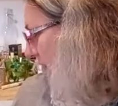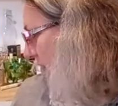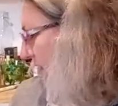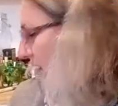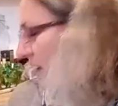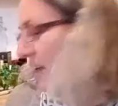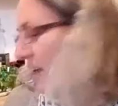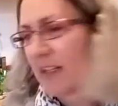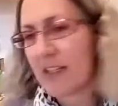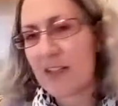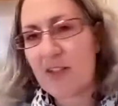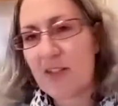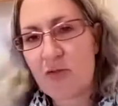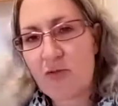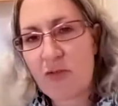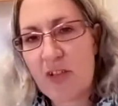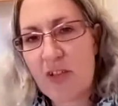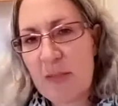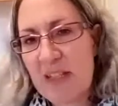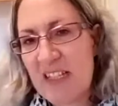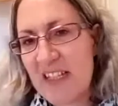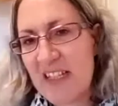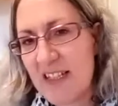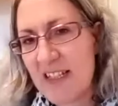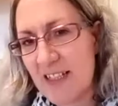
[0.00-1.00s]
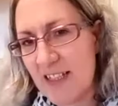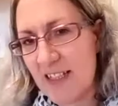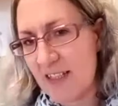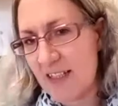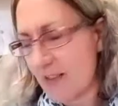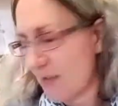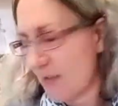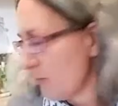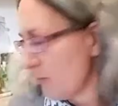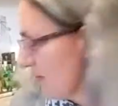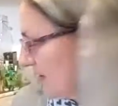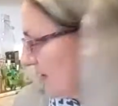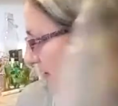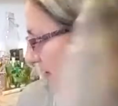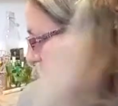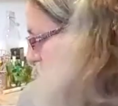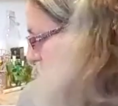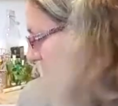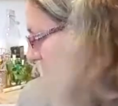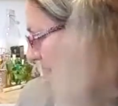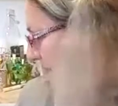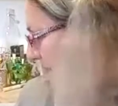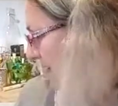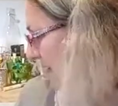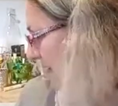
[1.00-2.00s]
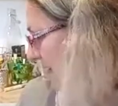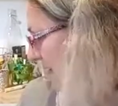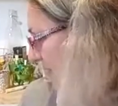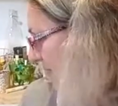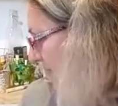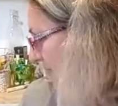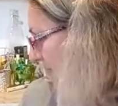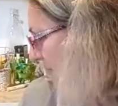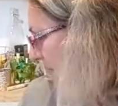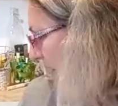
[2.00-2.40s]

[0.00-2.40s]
like this streaming system where it streams to different